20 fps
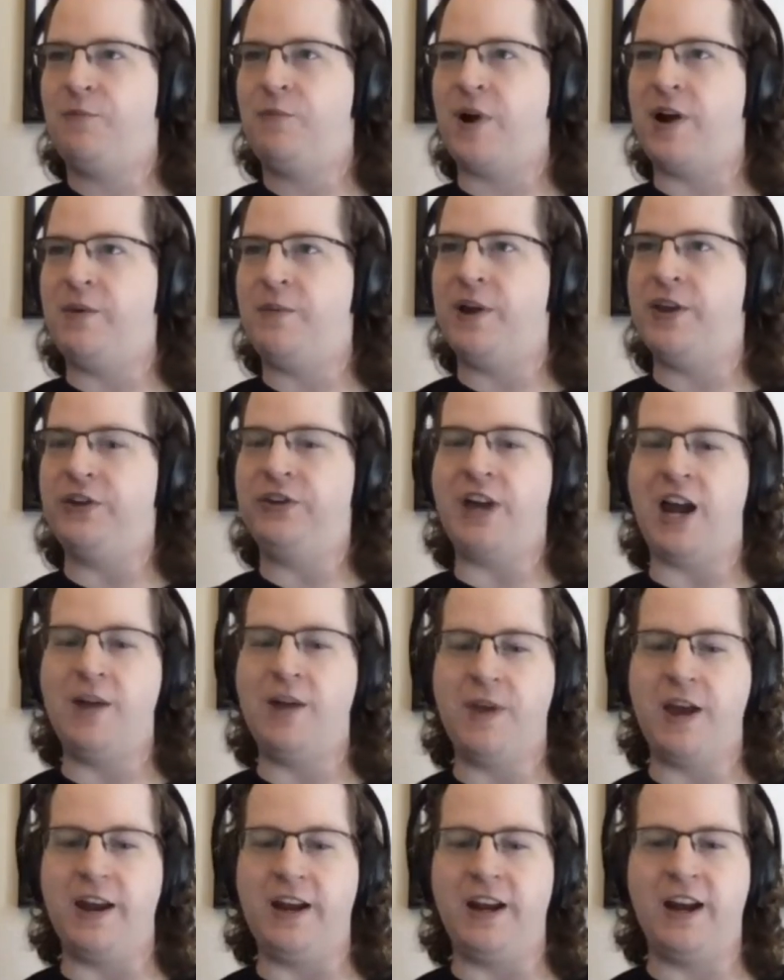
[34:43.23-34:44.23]
by, by the
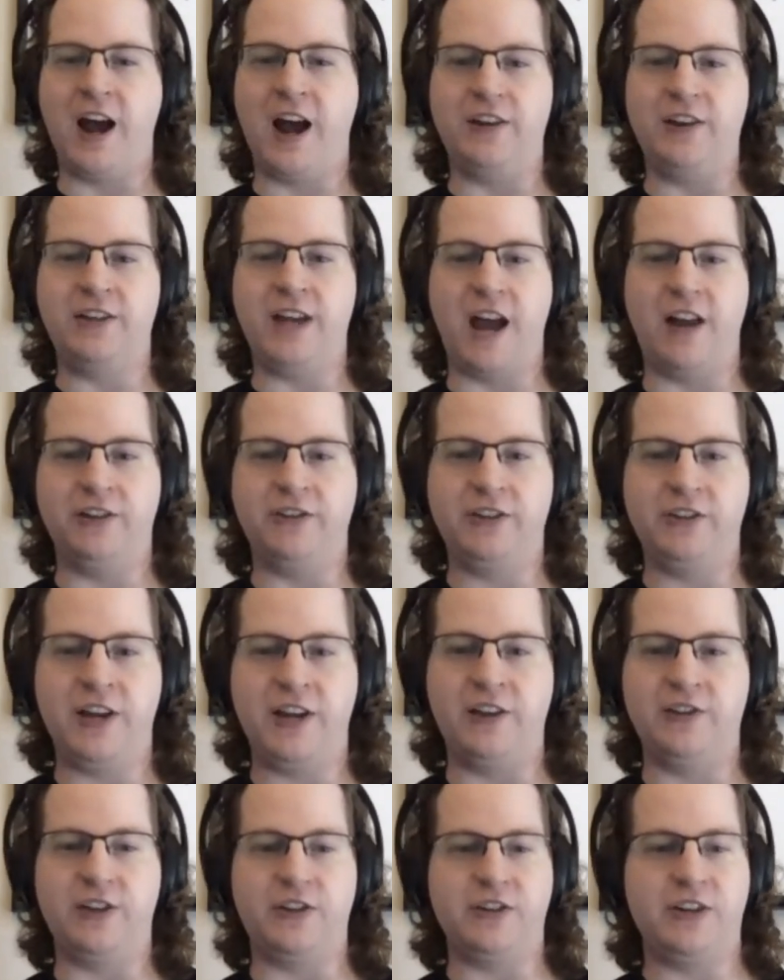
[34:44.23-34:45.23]
time that it got to Alex's
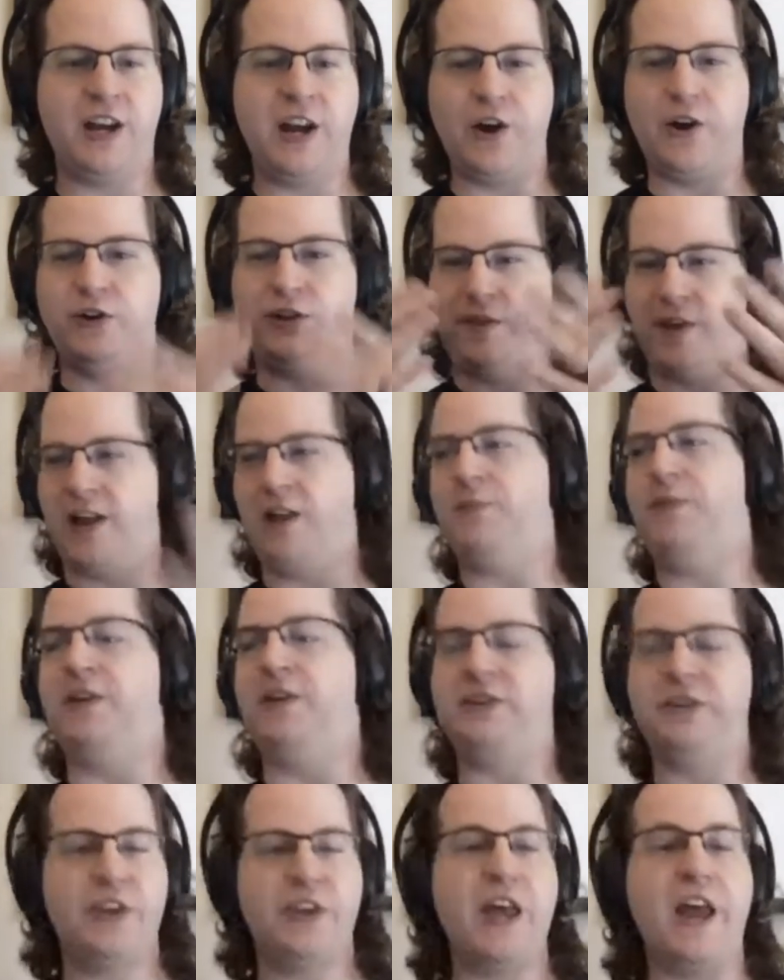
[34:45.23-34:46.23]
hands as here, develop
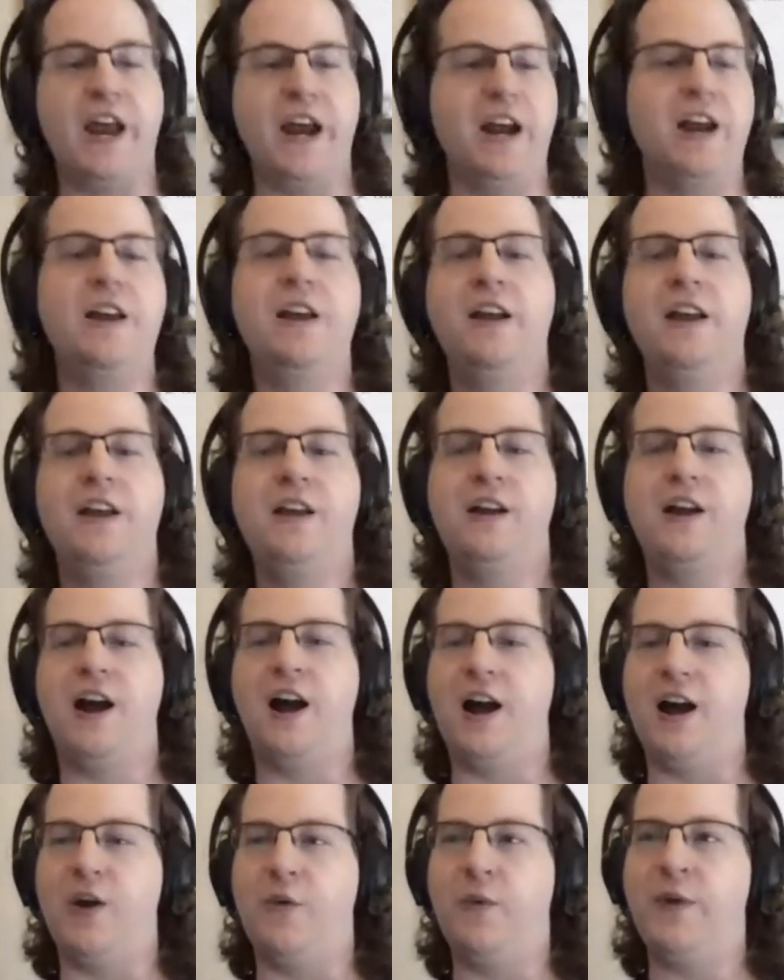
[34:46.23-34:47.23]
this thing,
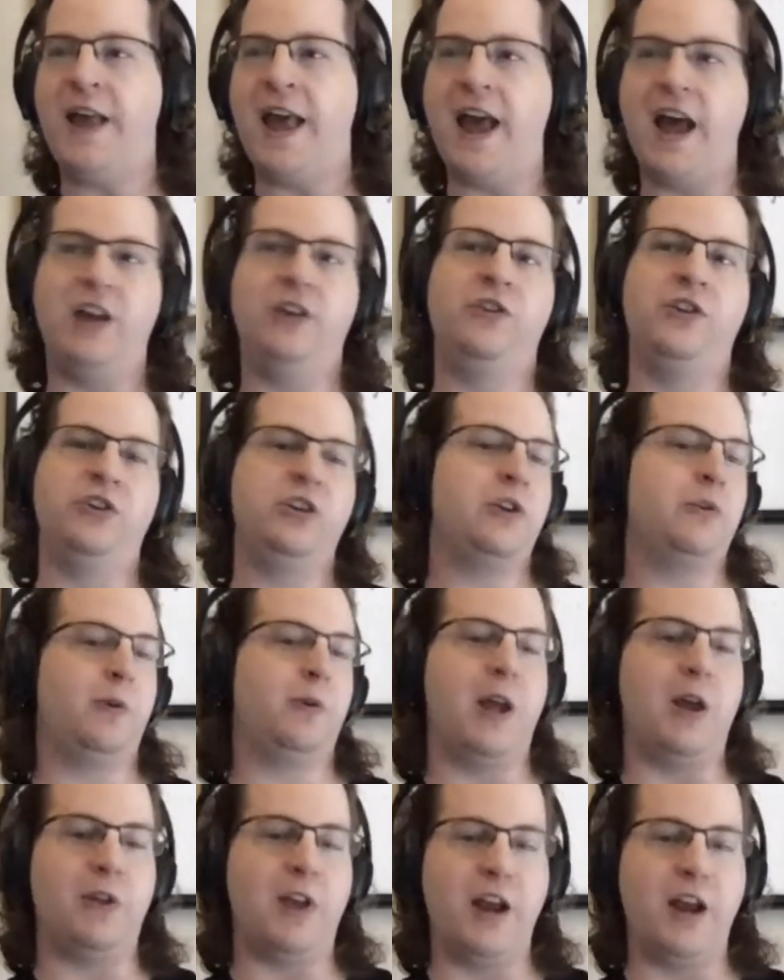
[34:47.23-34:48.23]
uh, we had the
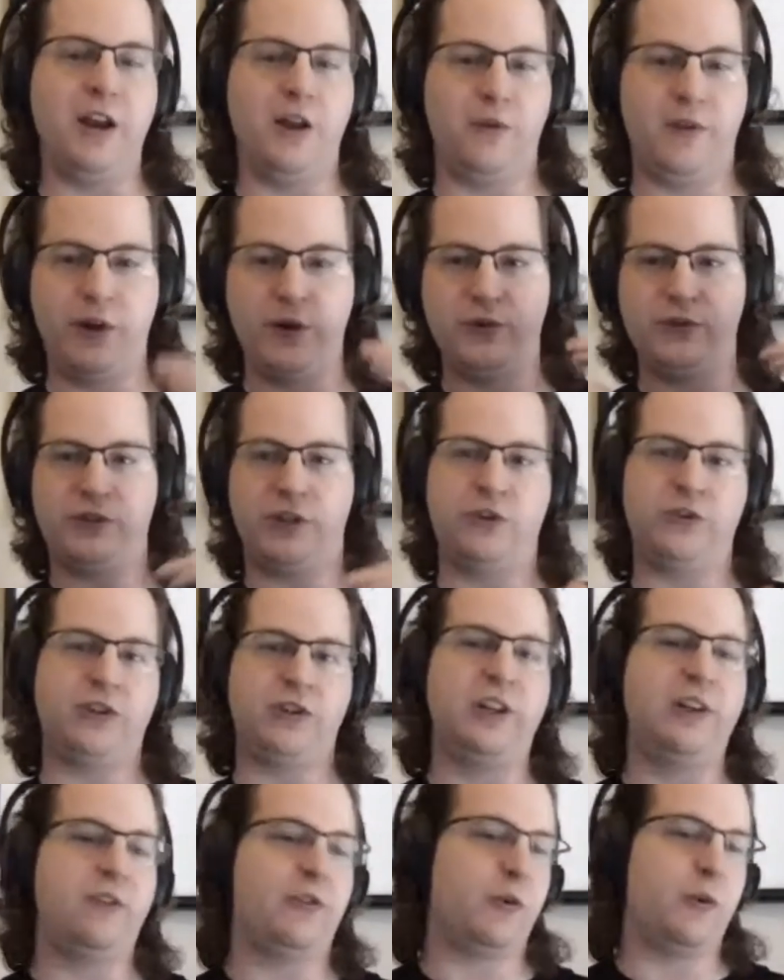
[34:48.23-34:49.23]
general outline of here's here's
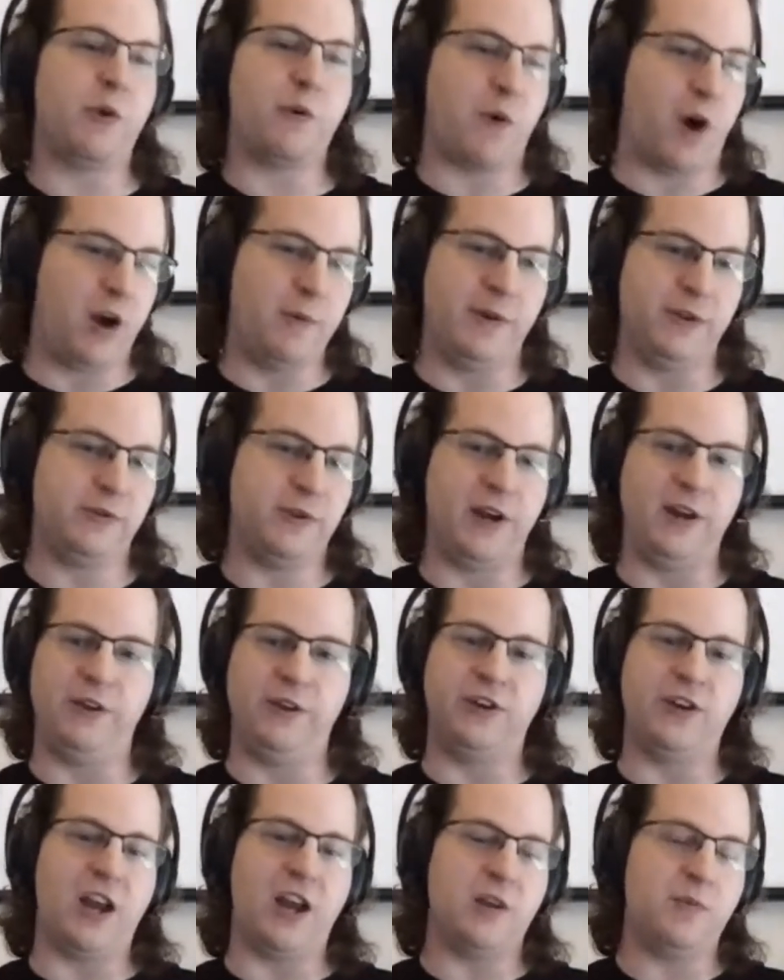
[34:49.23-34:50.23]
the delivery requirements,
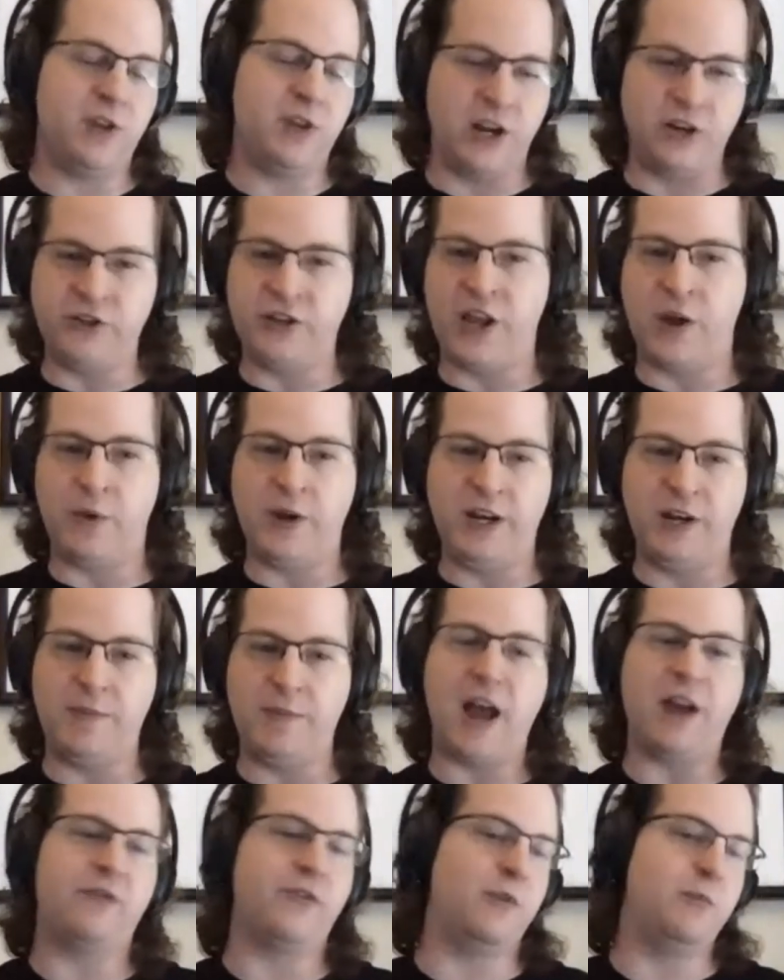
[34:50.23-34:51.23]
right? The documentation that we need
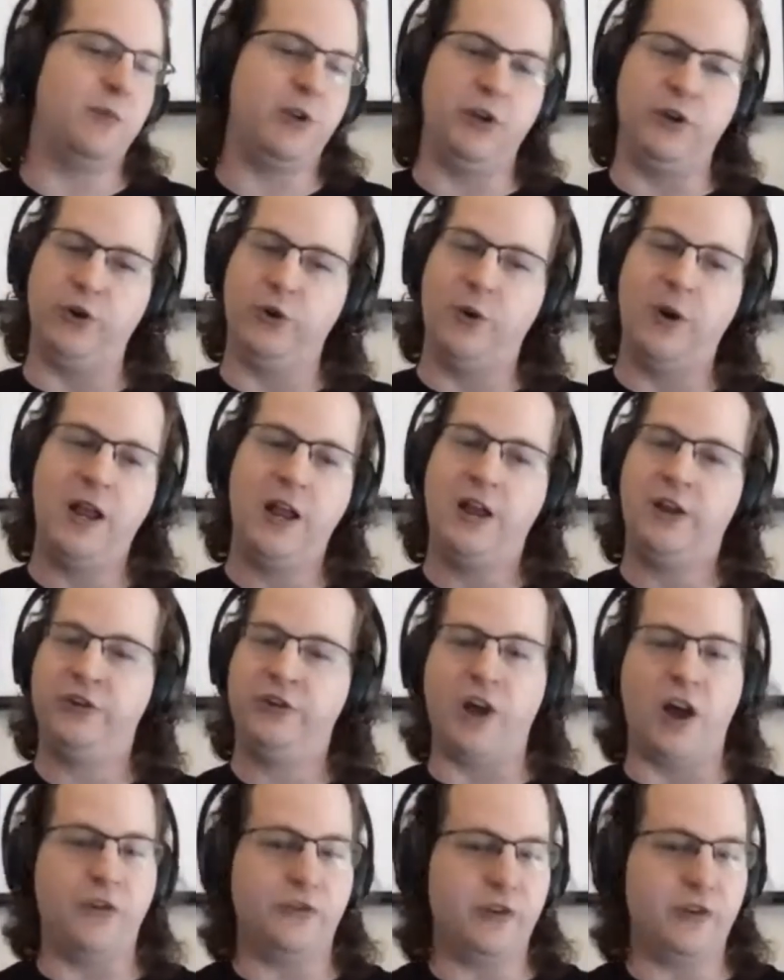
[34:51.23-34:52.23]
back from you,
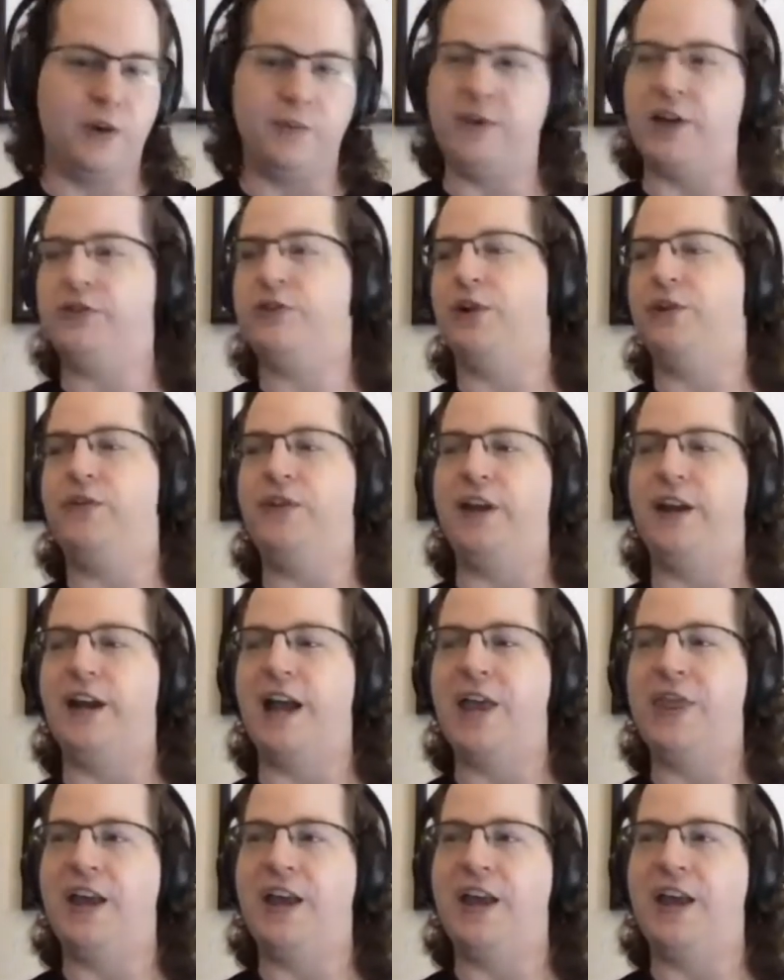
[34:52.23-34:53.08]
solve script, that sort of thing.